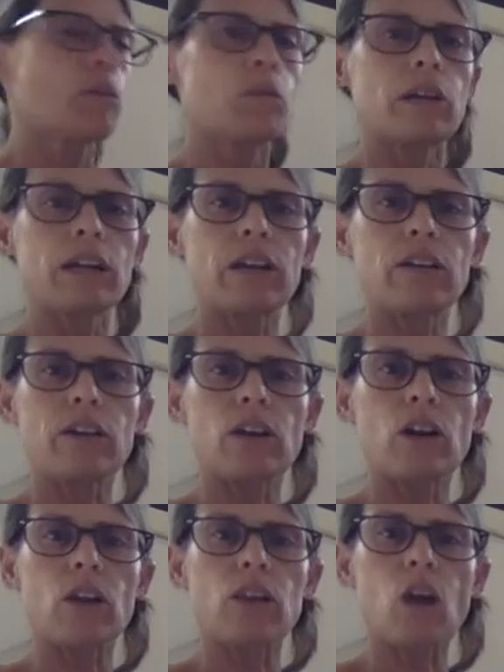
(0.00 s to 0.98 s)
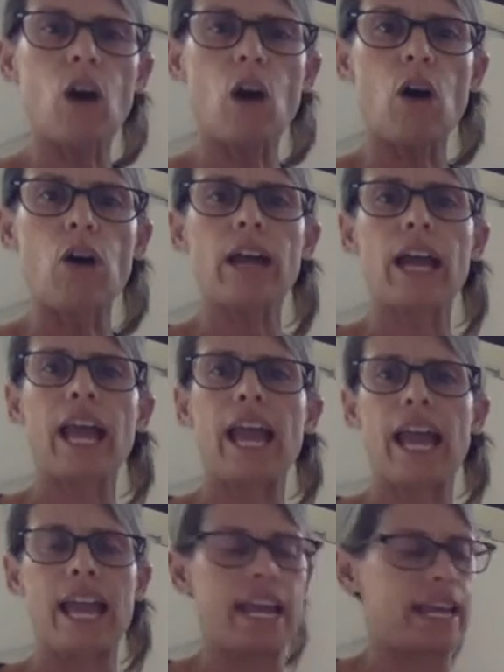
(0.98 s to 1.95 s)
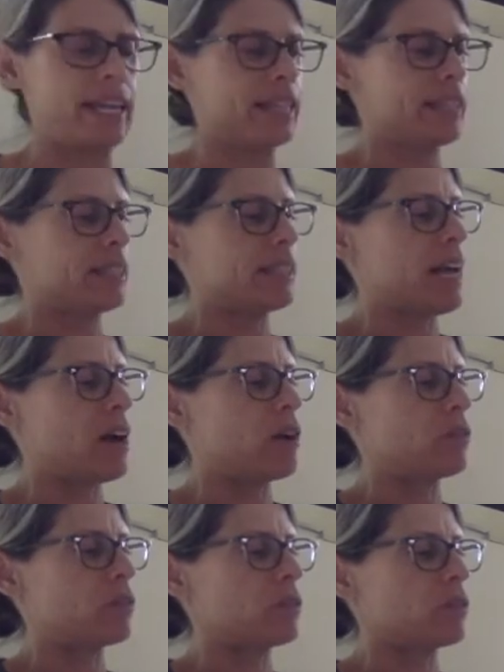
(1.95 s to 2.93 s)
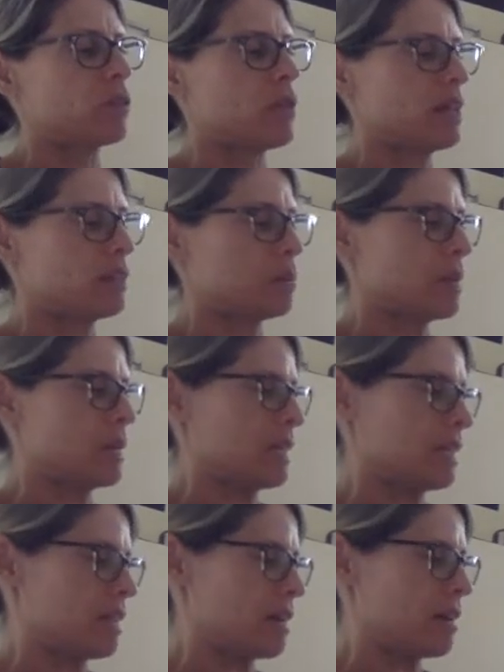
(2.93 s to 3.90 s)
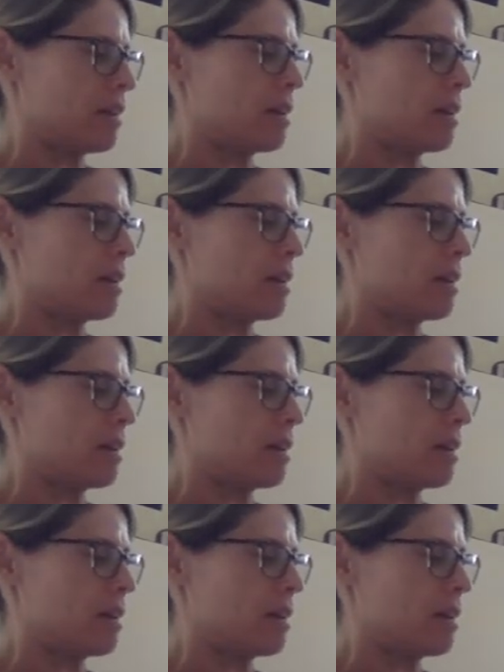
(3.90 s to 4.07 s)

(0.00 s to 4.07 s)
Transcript: we're hearing our long A sound. So that's making the